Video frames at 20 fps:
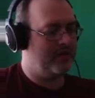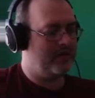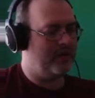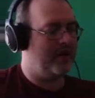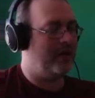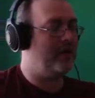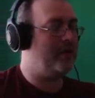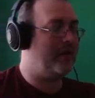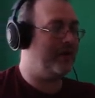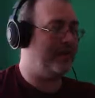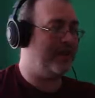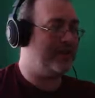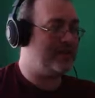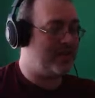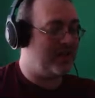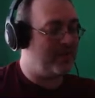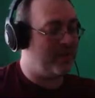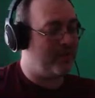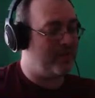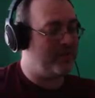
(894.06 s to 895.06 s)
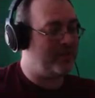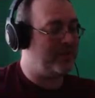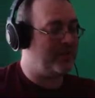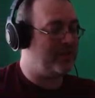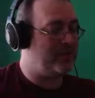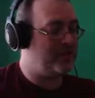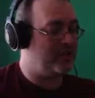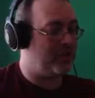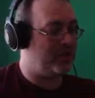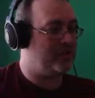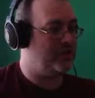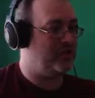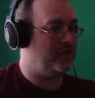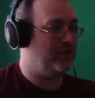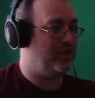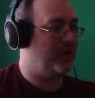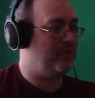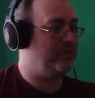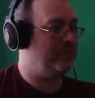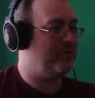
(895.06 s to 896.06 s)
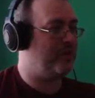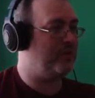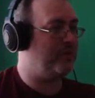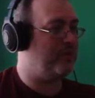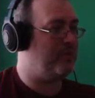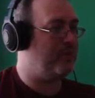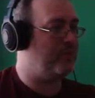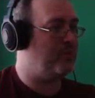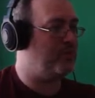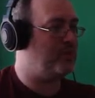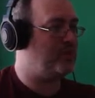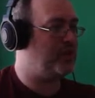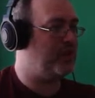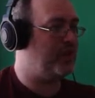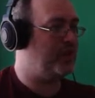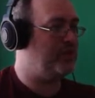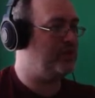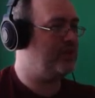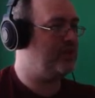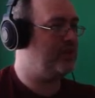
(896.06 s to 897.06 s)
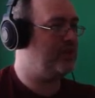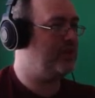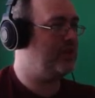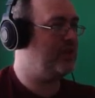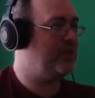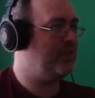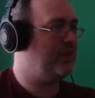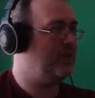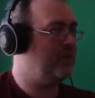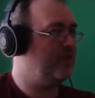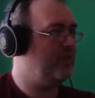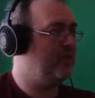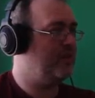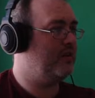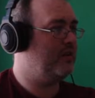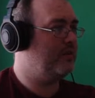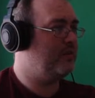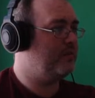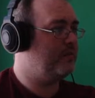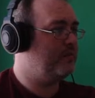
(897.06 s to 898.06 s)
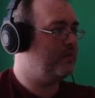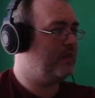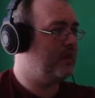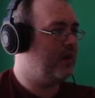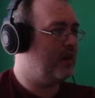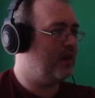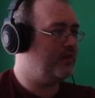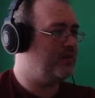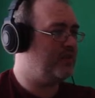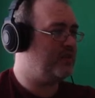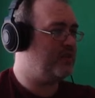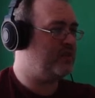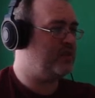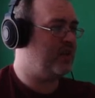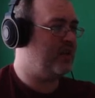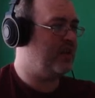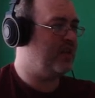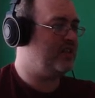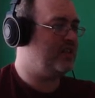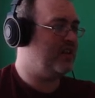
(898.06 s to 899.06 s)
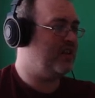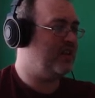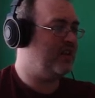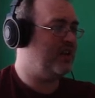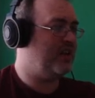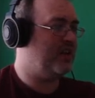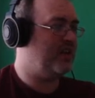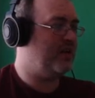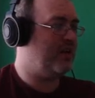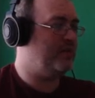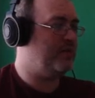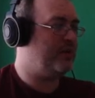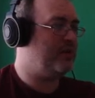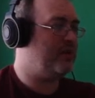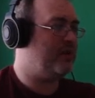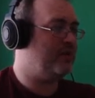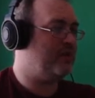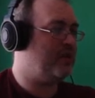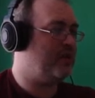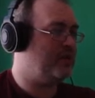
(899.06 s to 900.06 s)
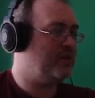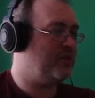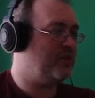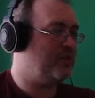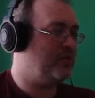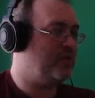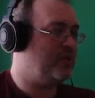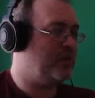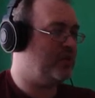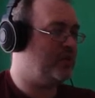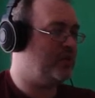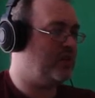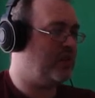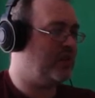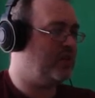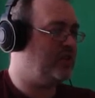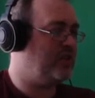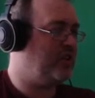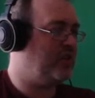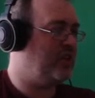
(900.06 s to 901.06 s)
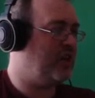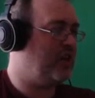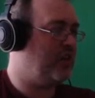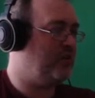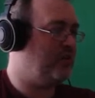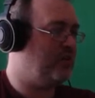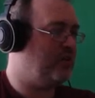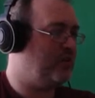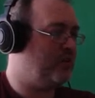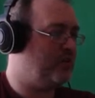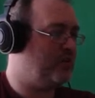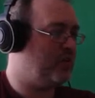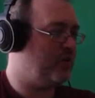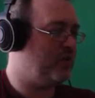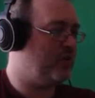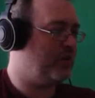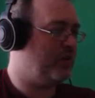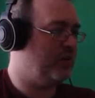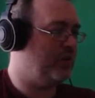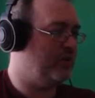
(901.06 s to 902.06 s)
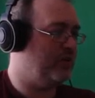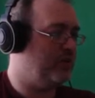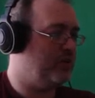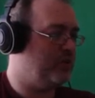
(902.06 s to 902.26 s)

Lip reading: Right, okay, this time I'll read the instructions. That probably make more sense. After disconnecting, a grappling glove needs to recharge its energy and cannot be used for a short while.